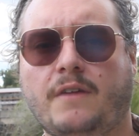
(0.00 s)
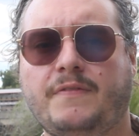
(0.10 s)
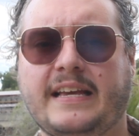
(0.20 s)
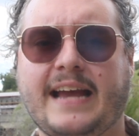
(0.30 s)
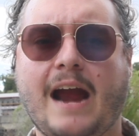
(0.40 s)
of
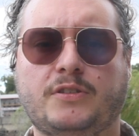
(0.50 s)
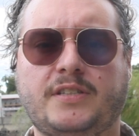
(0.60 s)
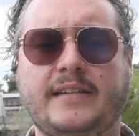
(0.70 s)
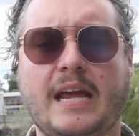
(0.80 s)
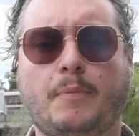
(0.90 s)
the
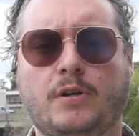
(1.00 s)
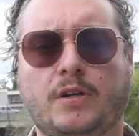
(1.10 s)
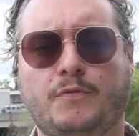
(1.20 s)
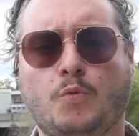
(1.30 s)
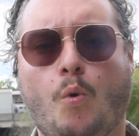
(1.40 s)
Carrollton
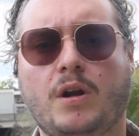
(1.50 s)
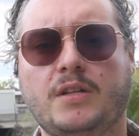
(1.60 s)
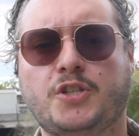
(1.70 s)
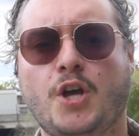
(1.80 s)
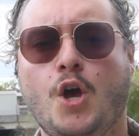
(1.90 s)
neighborhood of New
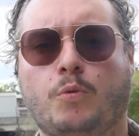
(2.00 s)
Orleans